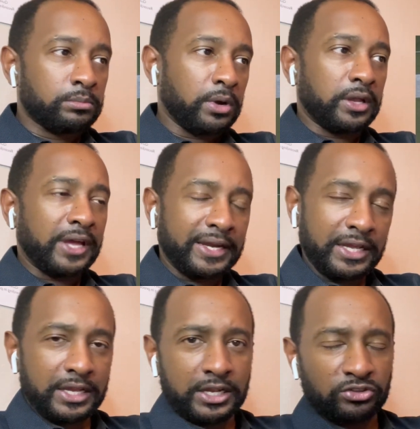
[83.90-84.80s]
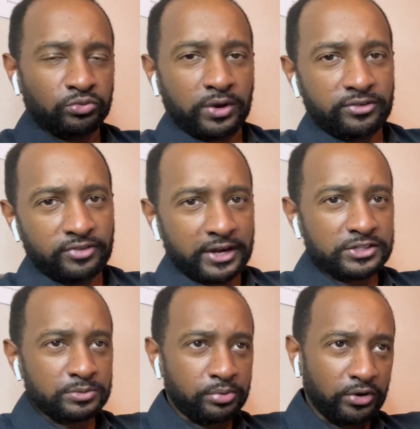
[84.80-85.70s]
But I did get 20
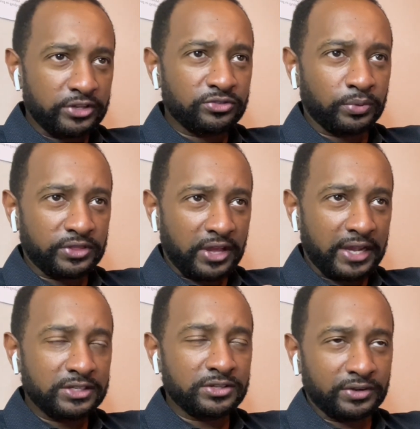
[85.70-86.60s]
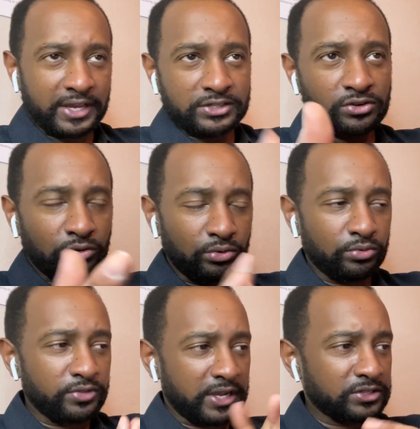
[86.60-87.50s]
fantasy points with that, so that's cool.
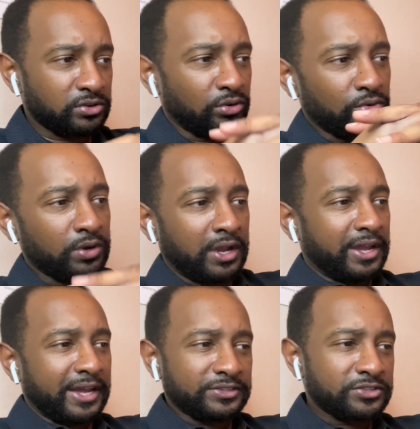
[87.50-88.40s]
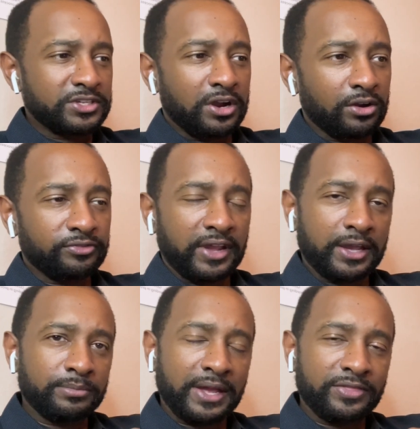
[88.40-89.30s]
That's cool. As a Seahawk
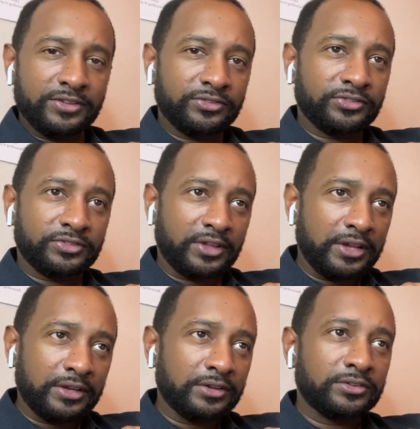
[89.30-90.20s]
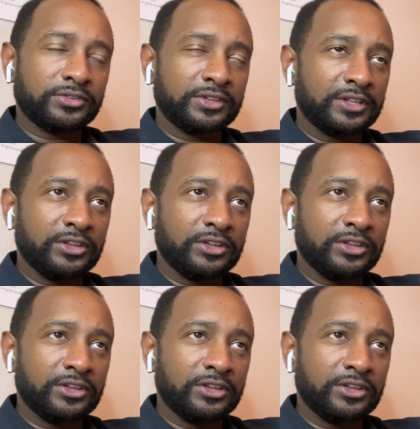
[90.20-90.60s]
fan, man, this stings.